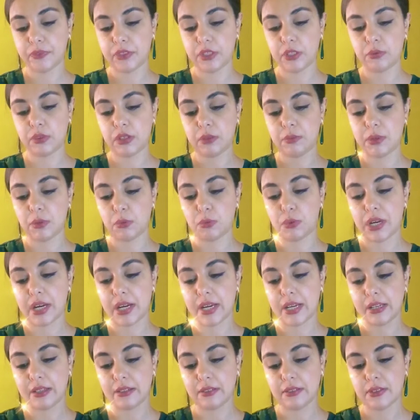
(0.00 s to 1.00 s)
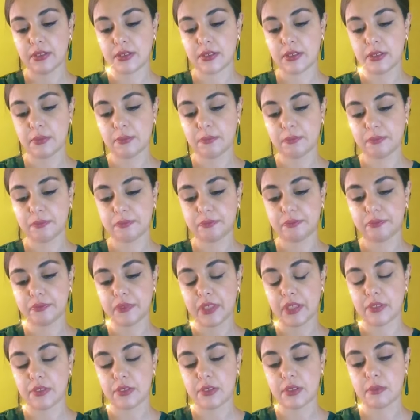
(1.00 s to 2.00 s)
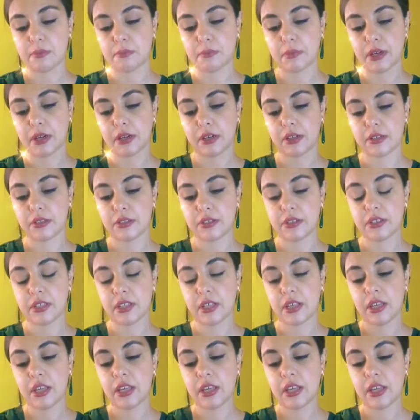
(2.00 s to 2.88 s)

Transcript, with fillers: You want to be wise and smart.